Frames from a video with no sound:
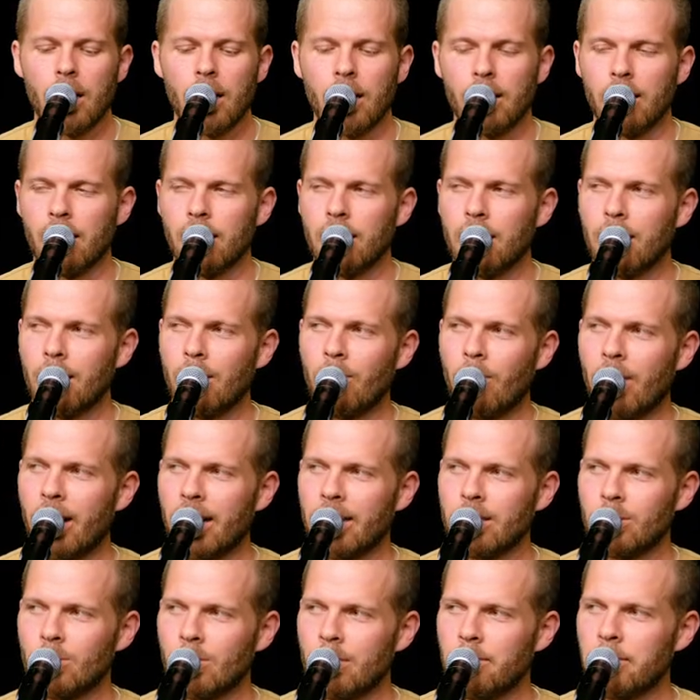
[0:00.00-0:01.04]
a
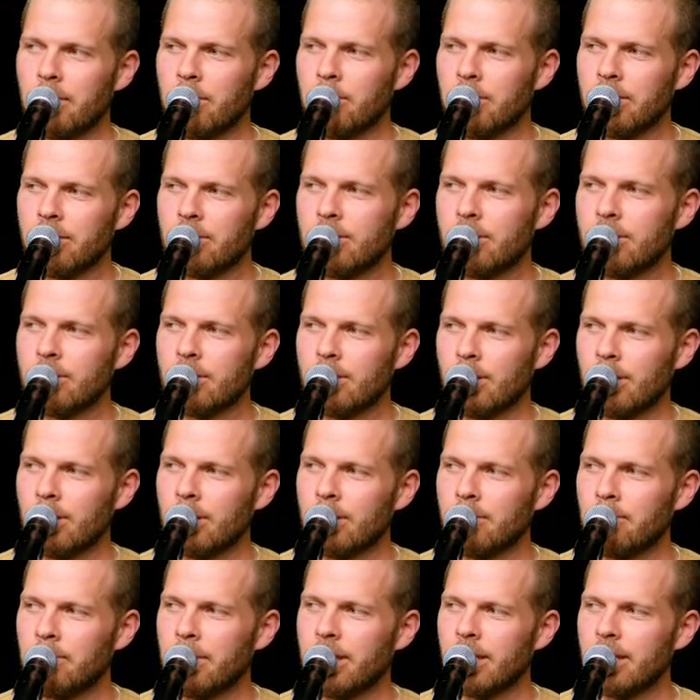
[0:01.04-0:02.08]
wise woman once
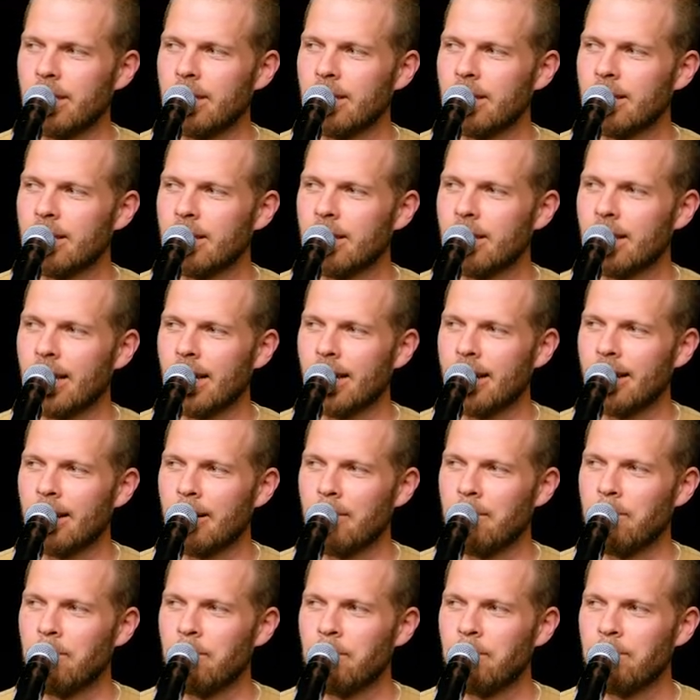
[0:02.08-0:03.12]
told me that
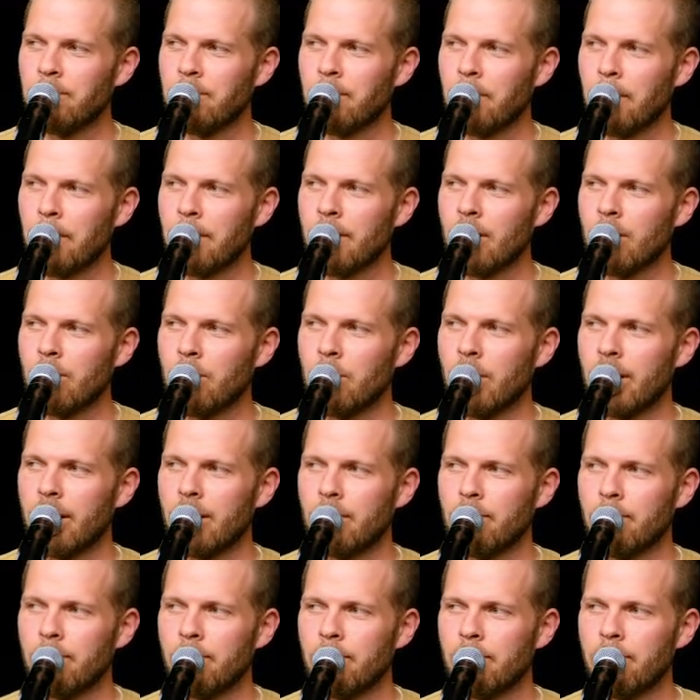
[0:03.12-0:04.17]

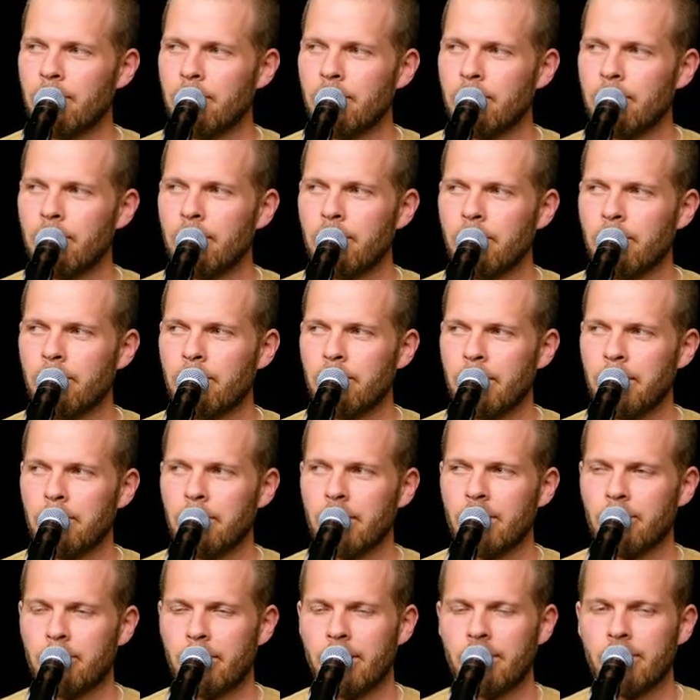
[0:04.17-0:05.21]
when
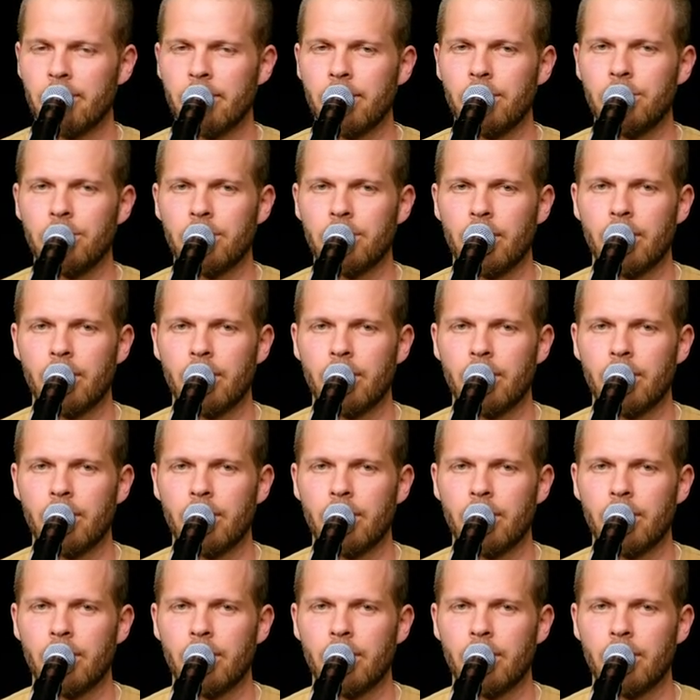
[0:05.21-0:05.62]
people of privilege